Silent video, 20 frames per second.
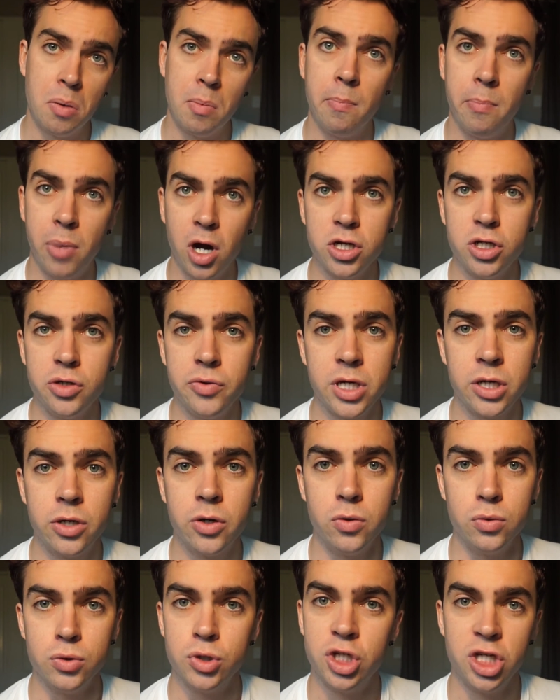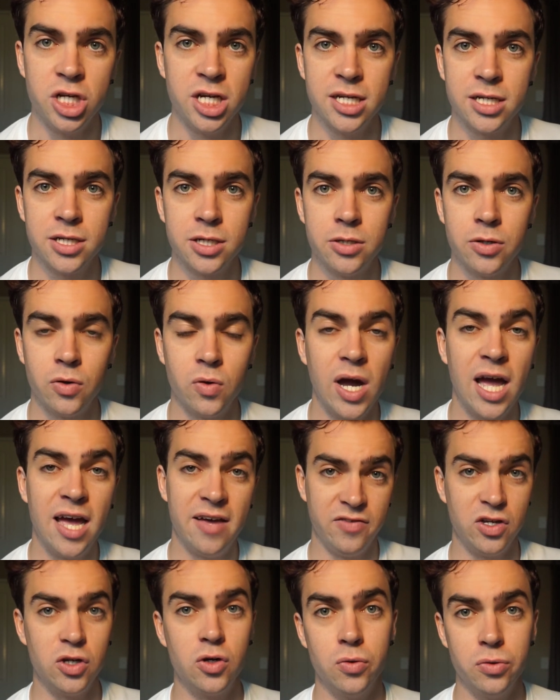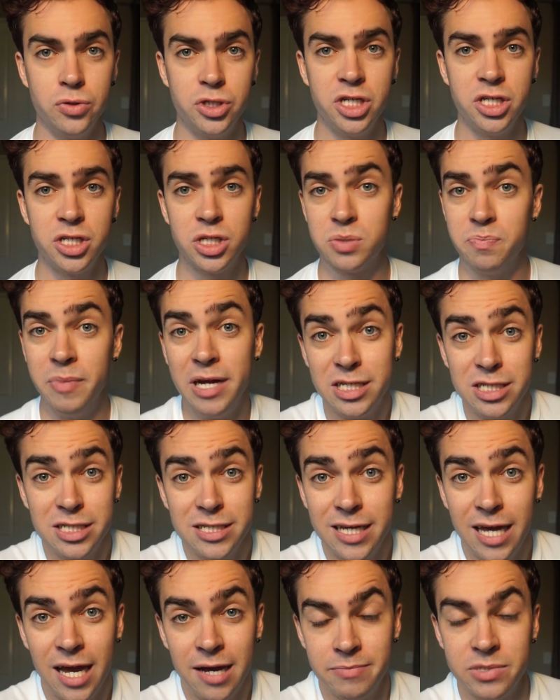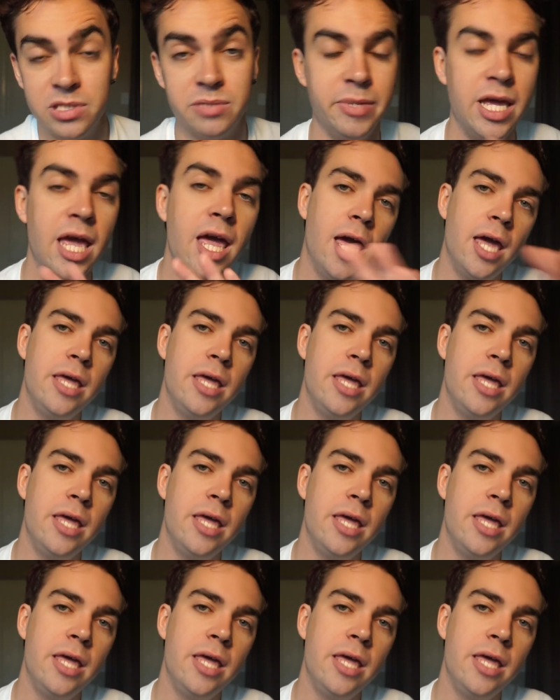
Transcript: By doing cool shit, or having cool shit just magically happen to me.